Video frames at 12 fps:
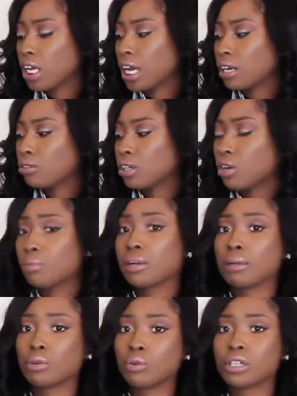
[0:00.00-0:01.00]
I don't know, but
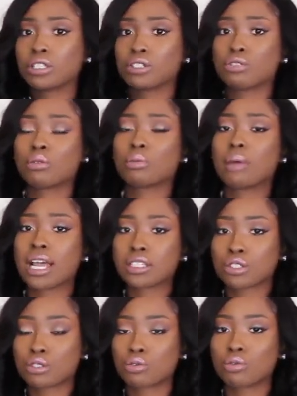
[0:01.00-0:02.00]
I'm going to do a
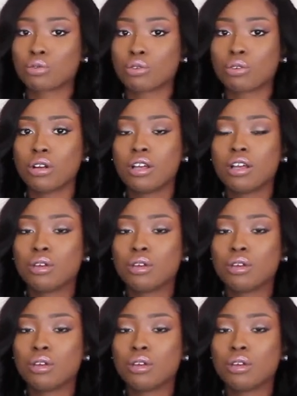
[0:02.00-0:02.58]
back to school